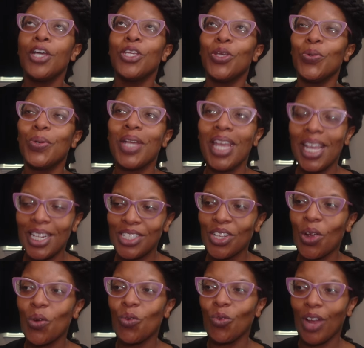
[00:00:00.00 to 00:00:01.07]
you hit
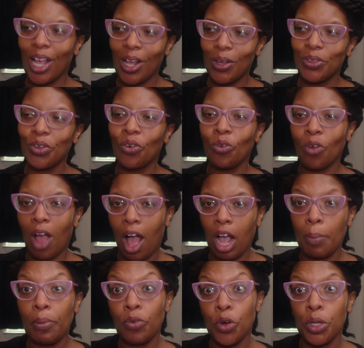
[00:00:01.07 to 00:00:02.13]
round
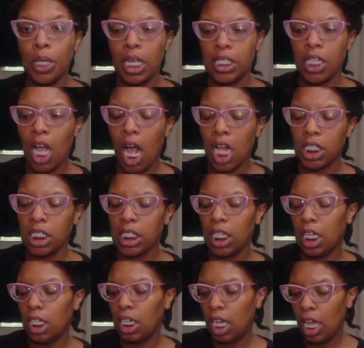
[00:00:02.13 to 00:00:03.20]
rock before you get to
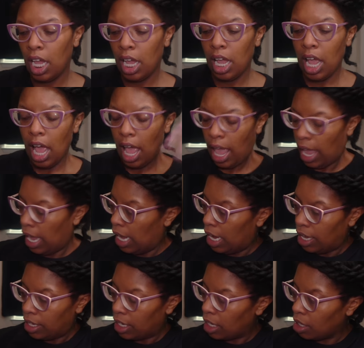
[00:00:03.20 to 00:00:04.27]
austin
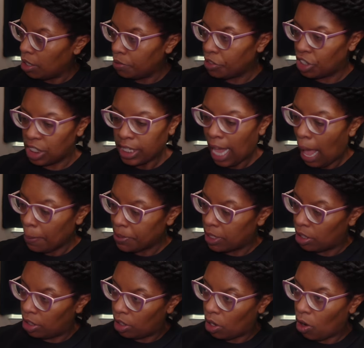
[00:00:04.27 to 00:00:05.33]
and it was just
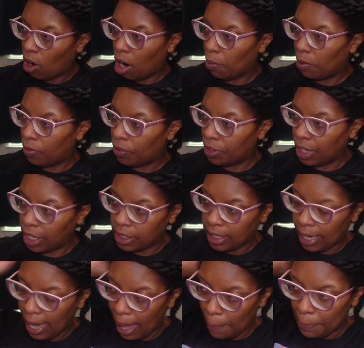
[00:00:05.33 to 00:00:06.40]
absolutely horrible for that to
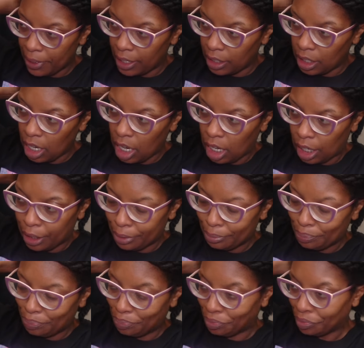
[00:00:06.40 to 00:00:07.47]
happen
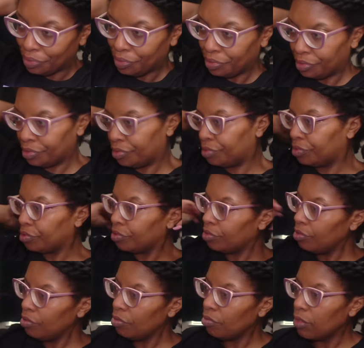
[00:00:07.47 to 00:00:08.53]
um
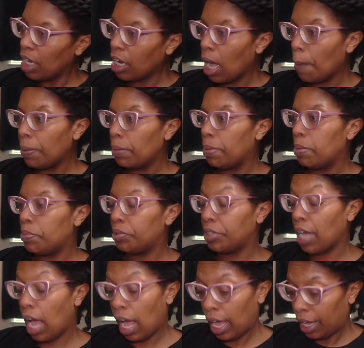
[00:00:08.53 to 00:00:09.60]
a couple of people
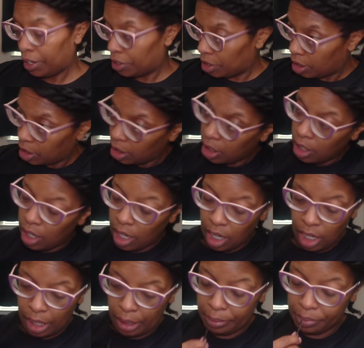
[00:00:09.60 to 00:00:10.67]
died
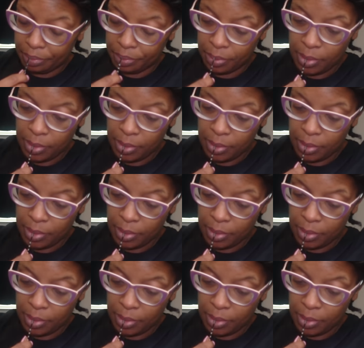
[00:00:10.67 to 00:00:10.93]
um